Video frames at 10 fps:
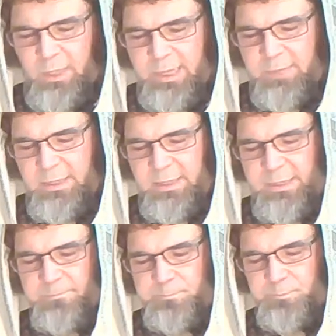
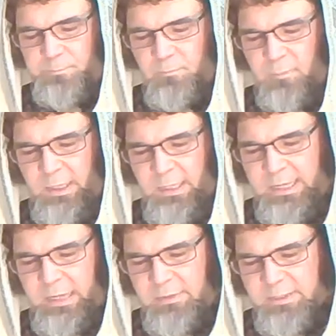Amen.
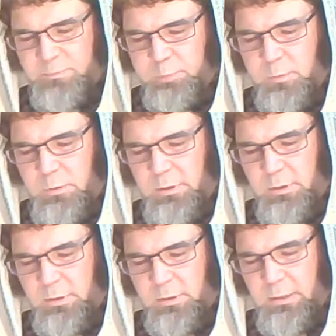He was
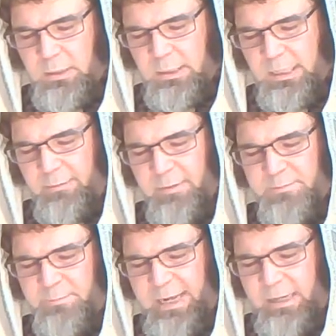he was
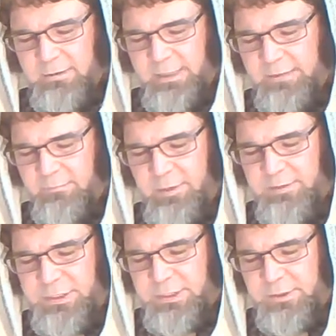bound in with
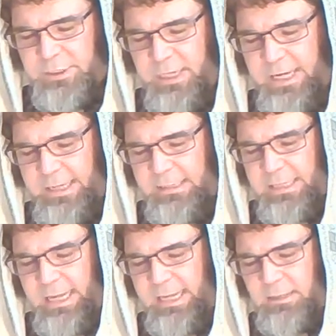two chains
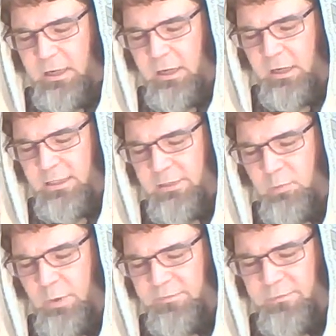and guarded
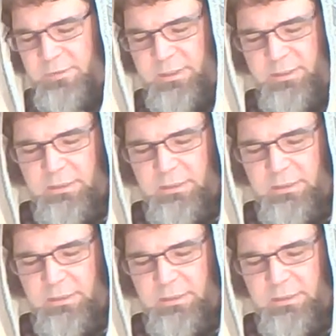with the